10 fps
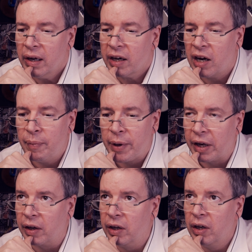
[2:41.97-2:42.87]

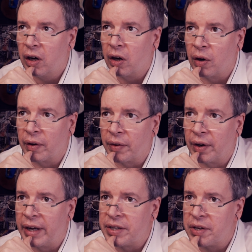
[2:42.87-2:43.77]
coming along the
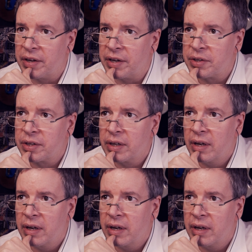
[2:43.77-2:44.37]
lines of this.